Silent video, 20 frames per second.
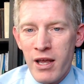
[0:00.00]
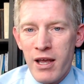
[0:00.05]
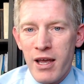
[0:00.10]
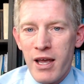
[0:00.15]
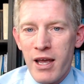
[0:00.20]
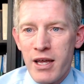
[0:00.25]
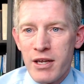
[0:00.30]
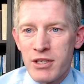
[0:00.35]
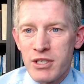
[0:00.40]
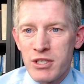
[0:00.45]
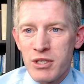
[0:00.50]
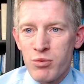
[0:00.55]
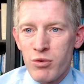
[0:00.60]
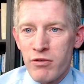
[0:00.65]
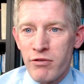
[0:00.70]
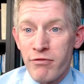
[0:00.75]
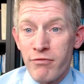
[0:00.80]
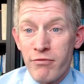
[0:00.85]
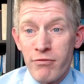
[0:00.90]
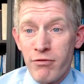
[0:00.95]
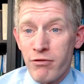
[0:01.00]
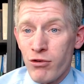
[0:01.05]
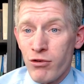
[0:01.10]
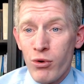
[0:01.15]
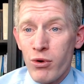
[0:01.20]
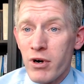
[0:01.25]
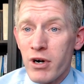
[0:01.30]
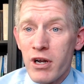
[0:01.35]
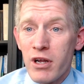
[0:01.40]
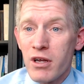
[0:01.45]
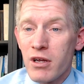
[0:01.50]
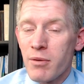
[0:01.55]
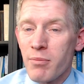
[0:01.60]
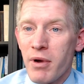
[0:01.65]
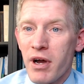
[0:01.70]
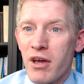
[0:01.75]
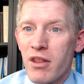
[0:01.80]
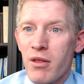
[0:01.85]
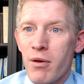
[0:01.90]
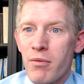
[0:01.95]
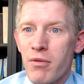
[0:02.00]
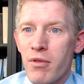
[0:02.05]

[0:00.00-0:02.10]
and just were floored by the,